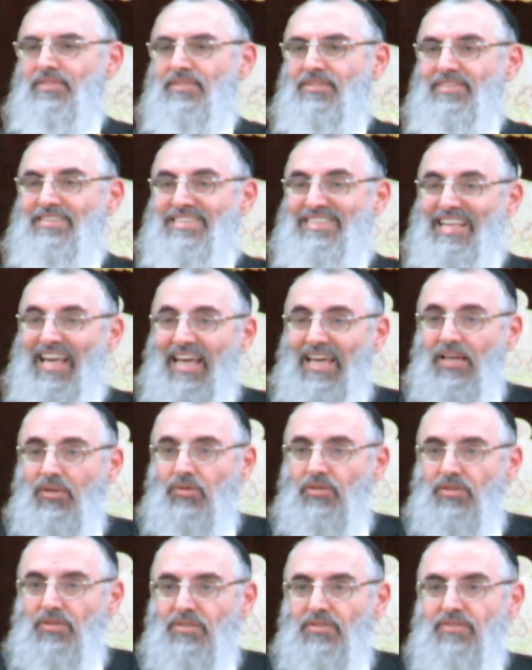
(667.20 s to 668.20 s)

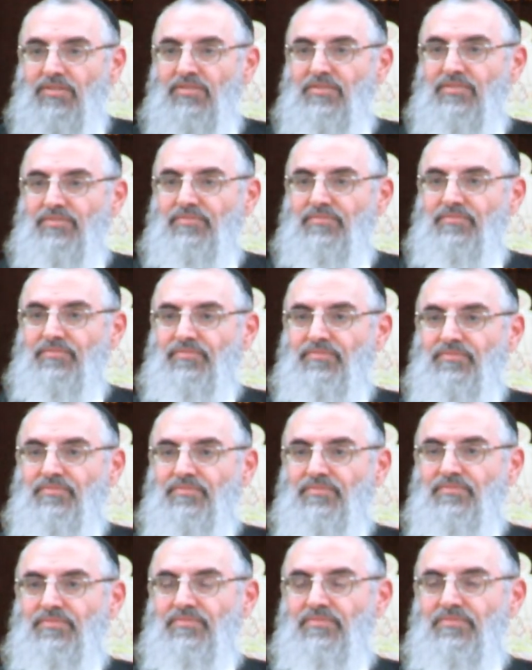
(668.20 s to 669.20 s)
Say
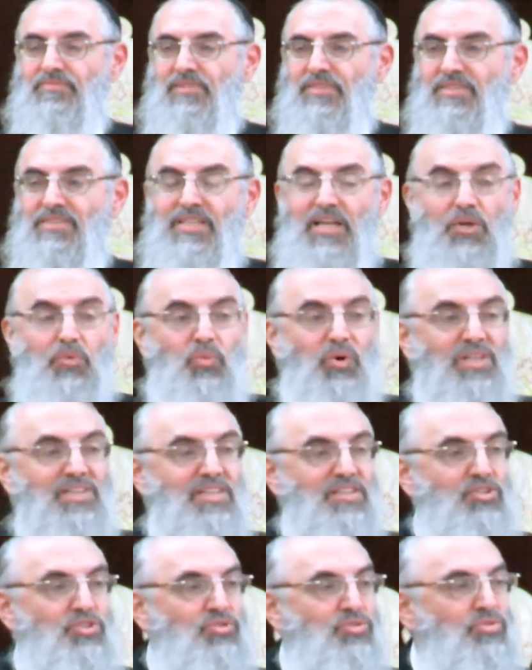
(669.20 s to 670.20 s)
what
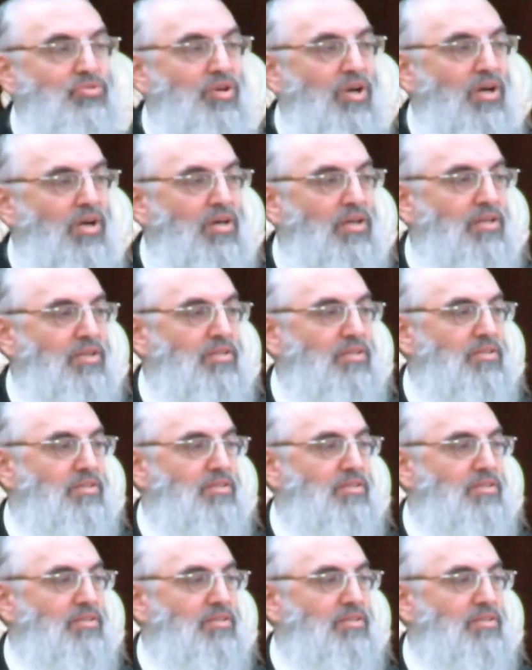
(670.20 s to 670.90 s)
did you wrong.